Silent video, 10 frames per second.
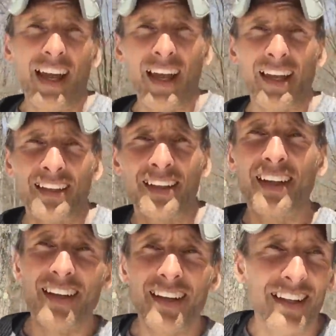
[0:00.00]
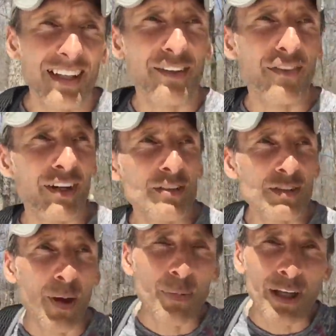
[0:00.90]
And if I
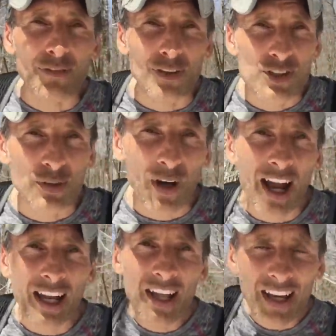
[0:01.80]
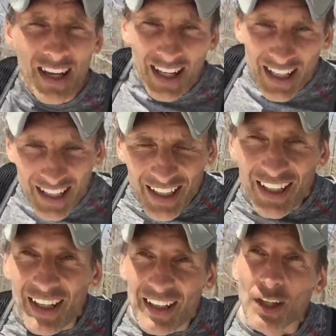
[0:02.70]
use my Bigfoot stride,
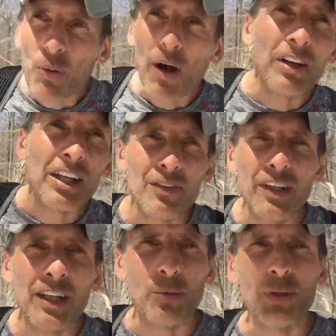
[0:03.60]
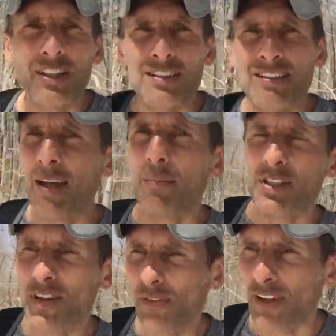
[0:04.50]
the quality of the video really isn't that
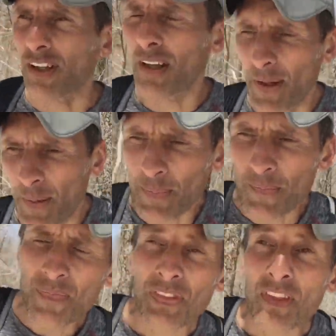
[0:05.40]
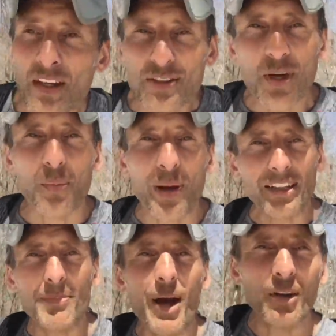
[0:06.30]
much different. So,
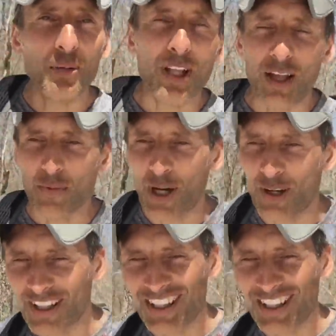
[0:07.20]
back to Malcolm Gladwell.